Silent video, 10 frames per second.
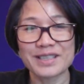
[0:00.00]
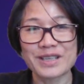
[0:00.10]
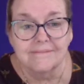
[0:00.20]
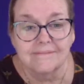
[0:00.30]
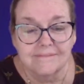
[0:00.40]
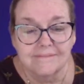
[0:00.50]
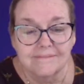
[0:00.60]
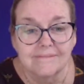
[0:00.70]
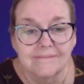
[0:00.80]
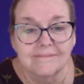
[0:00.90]
So a
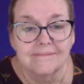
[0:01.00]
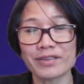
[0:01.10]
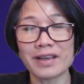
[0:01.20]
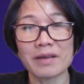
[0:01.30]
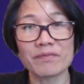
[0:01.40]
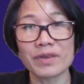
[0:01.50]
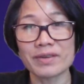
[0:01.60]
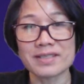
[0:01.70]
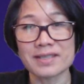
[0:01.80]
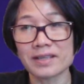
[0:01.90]
year later, I'm very
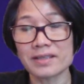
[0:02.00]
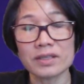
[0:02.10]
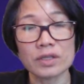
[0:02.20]
excited.